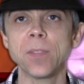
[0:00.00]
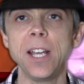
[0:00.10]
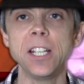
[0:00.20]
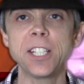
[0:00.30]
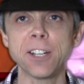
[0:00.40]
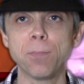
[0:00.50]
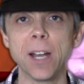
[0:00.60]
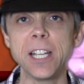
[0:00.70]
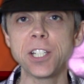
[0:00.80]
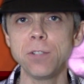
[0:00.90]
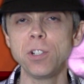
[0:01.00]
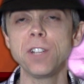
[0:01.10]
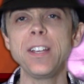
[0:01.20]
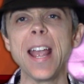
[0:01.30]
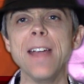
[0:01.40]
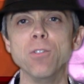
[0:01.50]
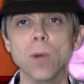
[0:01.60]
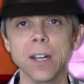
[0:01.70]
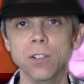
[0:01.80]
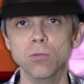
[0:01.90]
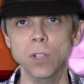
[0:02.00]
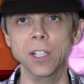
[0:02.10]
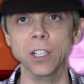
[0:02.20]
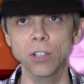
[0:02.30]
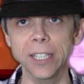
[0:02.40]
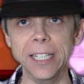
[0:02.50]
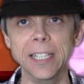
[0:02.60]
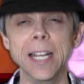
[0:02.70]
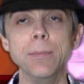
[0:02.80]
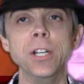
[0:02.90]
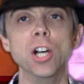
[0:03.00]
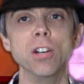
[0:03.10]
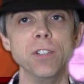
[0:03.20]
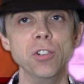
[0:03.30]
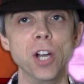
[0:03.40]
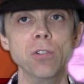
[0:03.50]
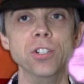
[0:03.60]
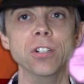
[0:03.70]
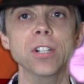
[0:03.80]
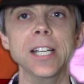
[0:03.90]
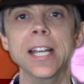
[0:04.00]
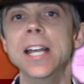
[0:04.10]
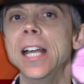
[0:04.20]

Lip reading: In 6th place, which I think everyone will agree, let me know if you don't agree.